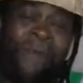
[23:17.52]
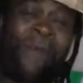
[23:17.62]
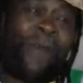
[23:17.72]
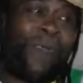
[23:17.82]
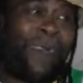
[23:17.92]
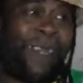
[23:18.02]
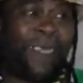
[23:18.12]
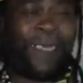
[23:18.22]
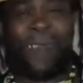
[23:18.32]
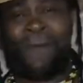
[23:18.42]
If you
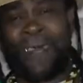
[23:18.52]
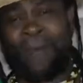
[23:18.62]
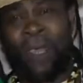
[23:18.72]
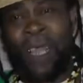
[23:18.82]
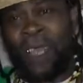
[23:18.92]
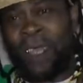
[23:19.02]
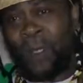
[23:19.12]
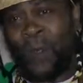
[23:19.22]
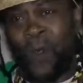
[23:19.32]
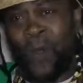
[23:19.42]
understand what I mean.
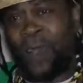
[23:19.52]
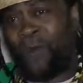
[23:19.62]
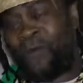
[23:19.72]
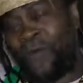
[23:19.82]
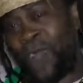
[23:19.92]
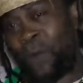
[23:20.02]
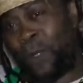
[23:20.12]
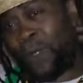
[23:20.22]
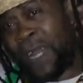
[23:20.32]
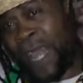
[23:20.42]
Because no one look
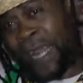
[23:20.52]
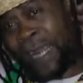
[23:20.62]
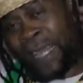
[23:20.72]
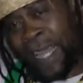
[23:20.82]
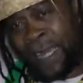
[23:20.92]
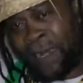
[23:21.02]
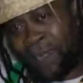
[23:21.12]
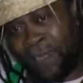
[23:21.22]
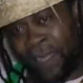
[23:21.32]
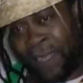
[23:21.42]
forward to dying
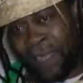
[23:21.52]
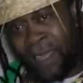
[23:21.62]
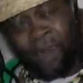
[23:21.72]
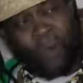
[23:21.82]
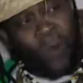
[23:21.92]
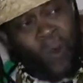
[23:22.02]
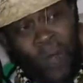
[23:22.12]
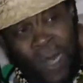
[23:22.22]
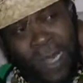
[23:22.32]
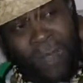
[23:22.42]
again. No
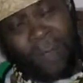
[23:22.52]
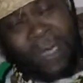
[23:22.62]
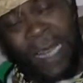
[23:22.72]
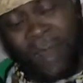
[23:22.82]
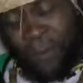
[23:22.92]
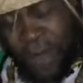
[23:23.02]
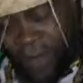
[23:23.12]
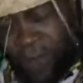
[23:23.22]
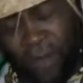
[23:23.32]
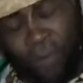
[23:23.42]
one
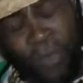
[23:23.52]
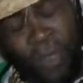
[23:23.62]
celebrate when